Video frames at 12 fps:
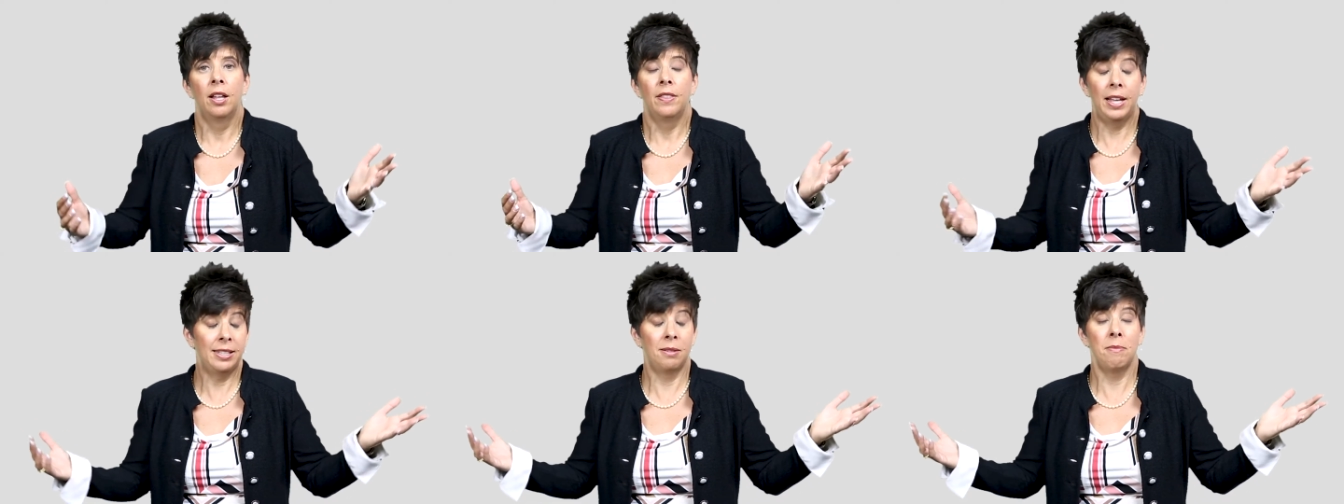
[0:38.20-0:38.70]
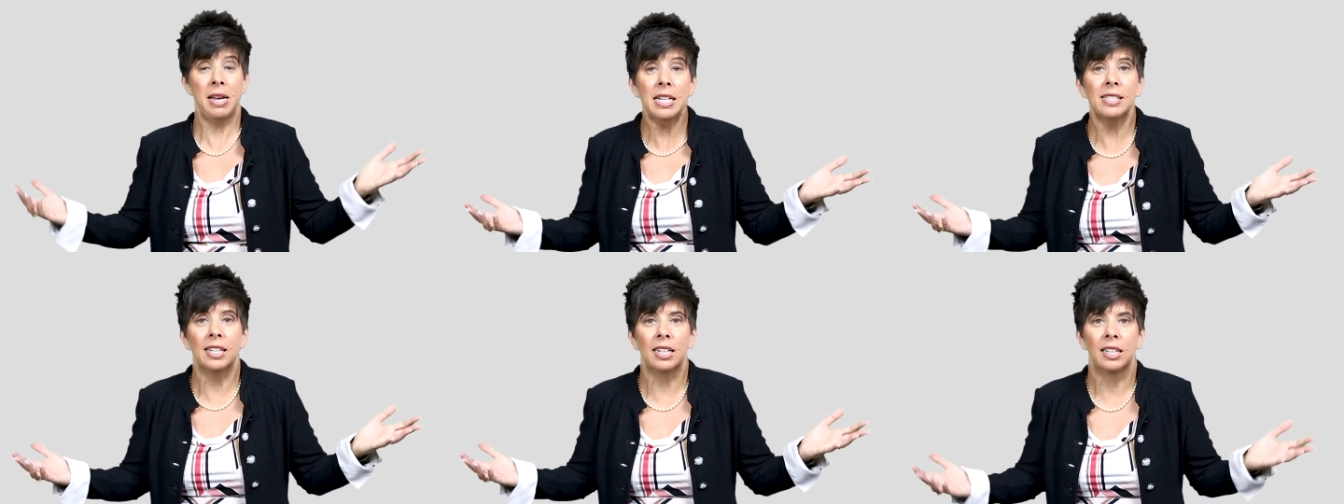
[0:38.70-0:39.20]
That's
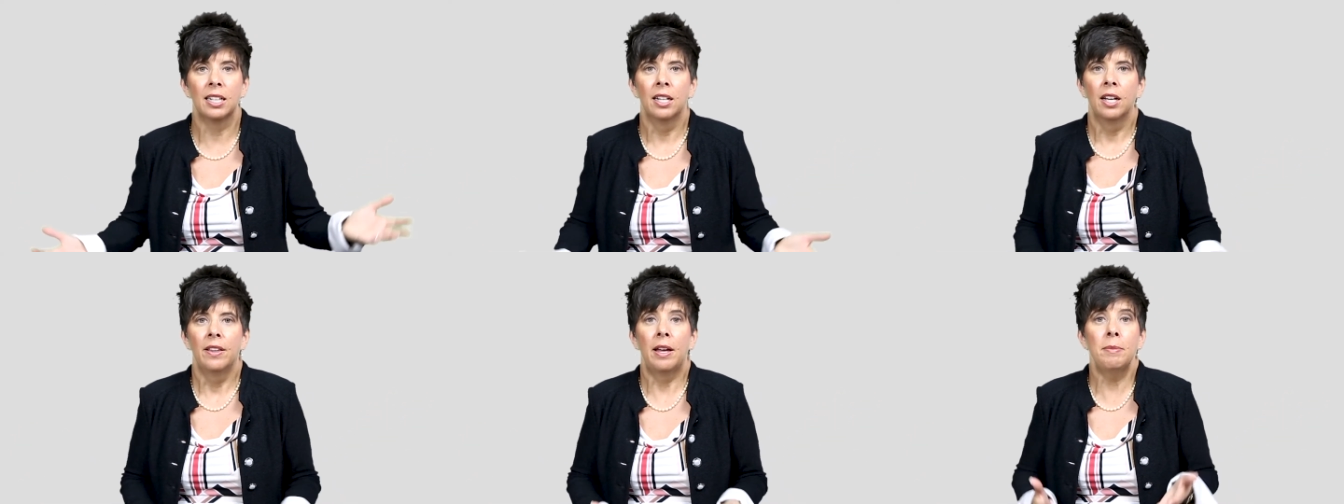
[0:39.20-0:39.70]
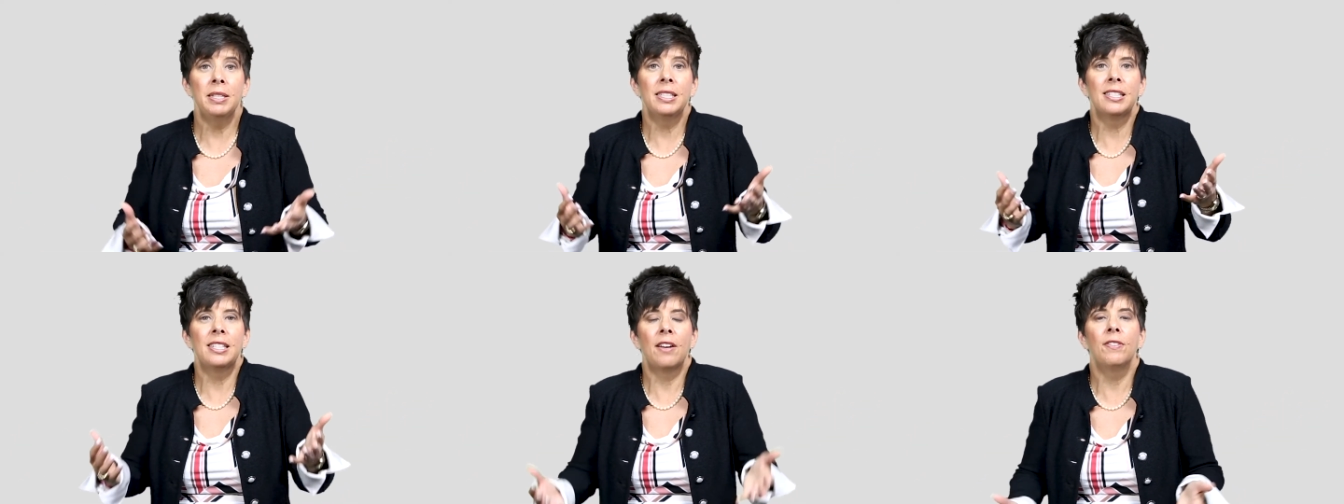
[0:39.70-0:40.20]
amazing. That
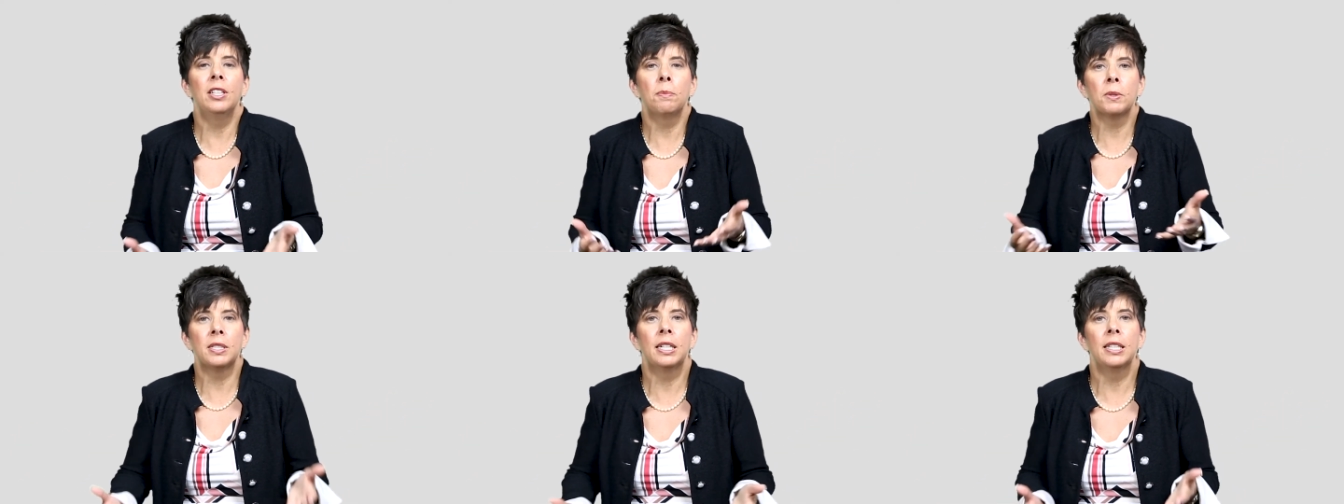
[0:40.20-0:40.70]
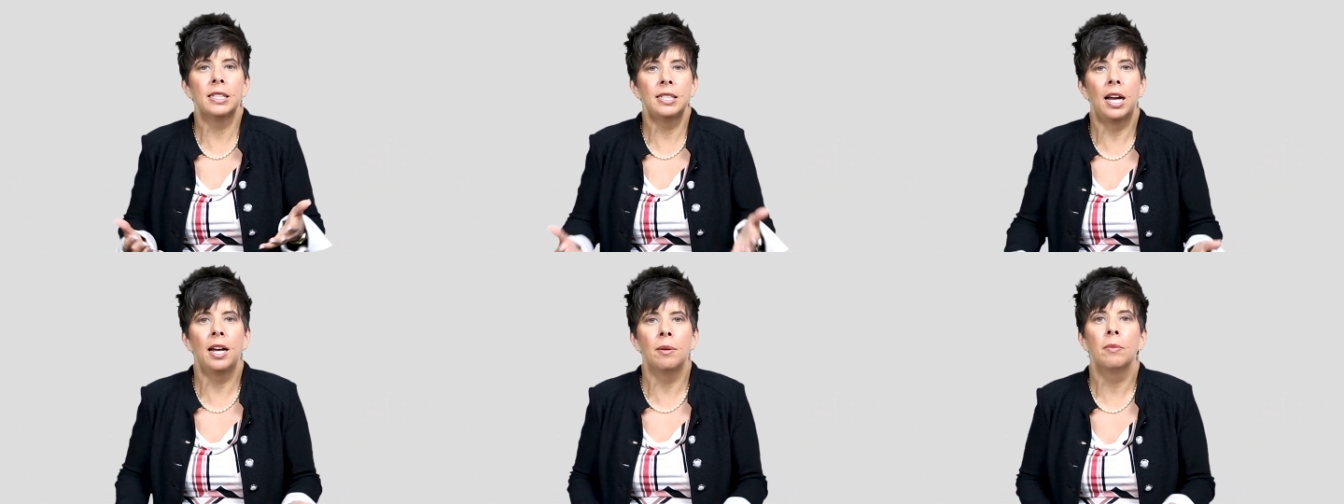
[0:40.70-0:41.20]
means 70% of the
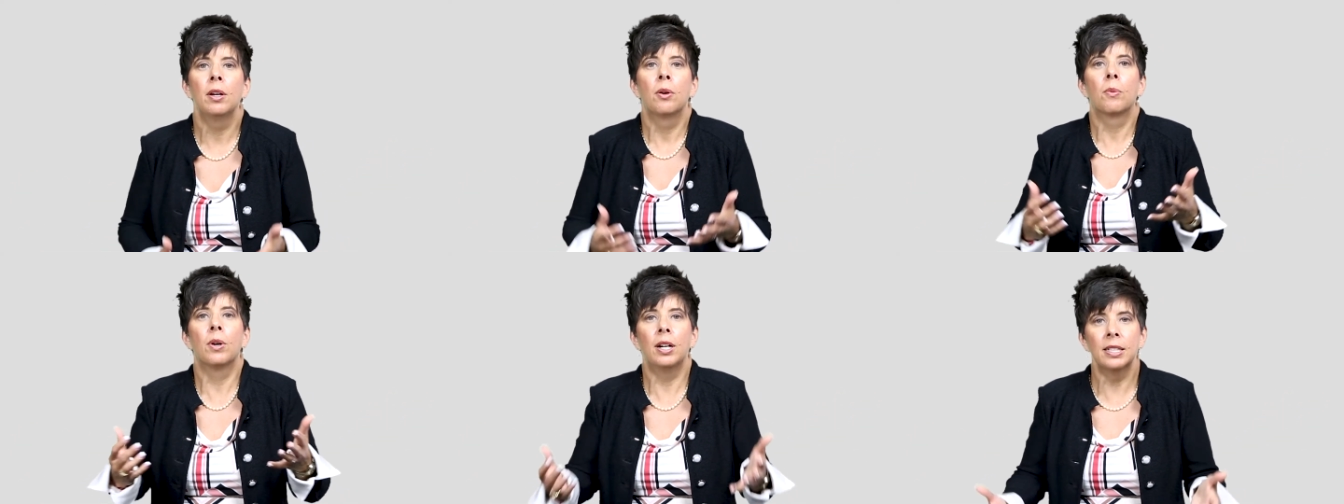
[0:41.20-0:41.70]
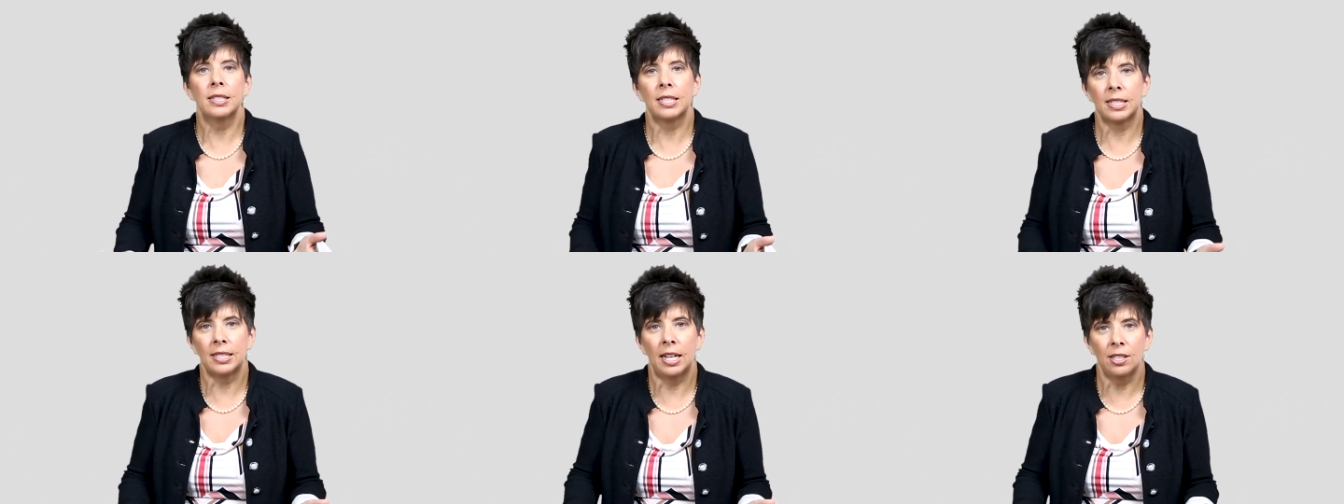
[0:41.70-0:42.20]
time we're
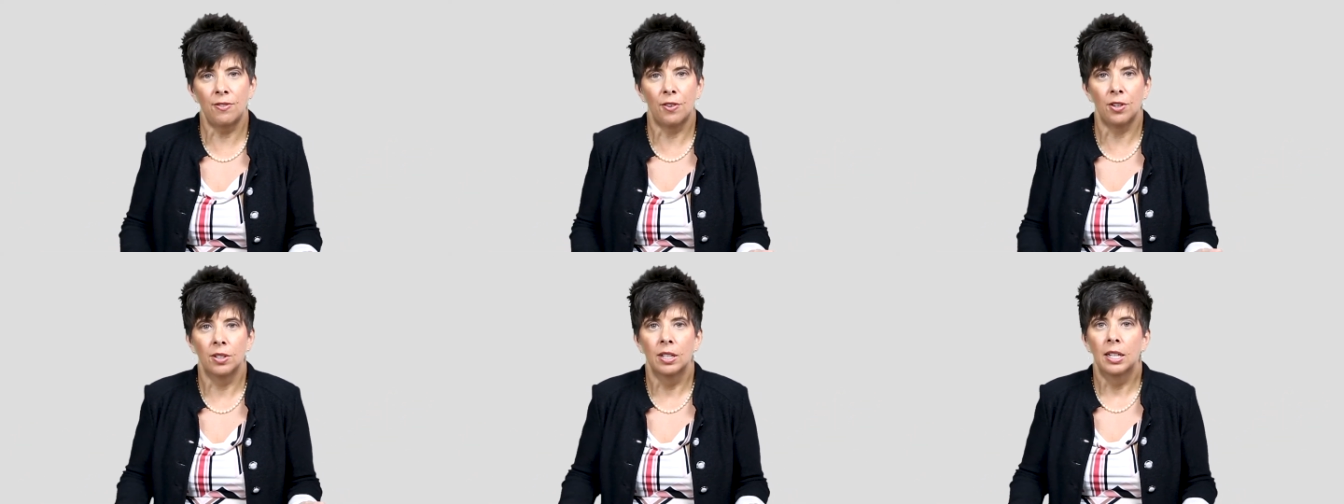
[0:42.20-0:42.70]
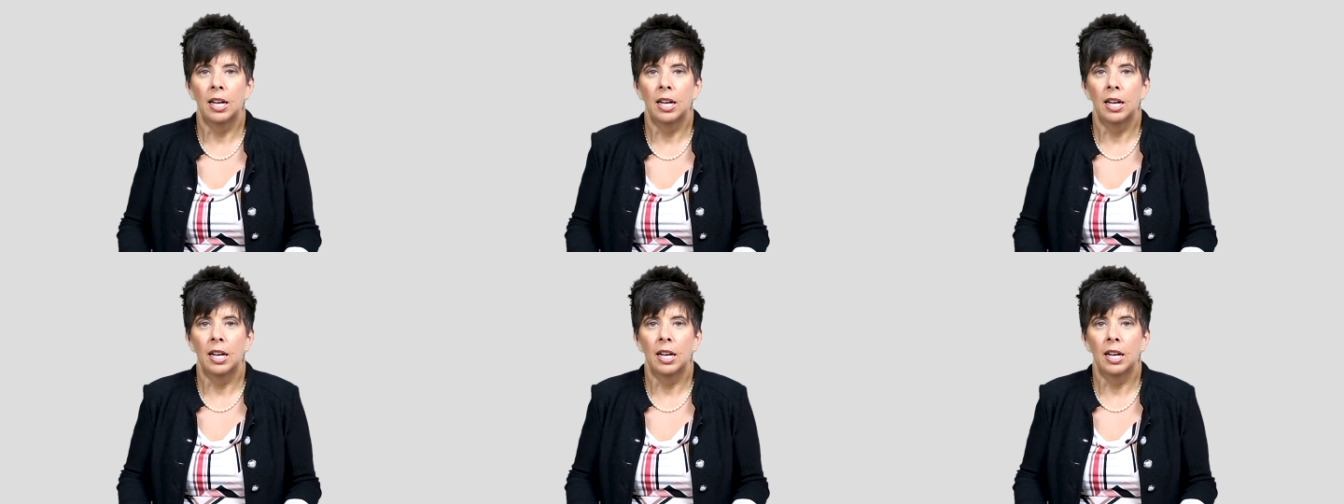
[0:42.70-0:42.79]
unsuccessful.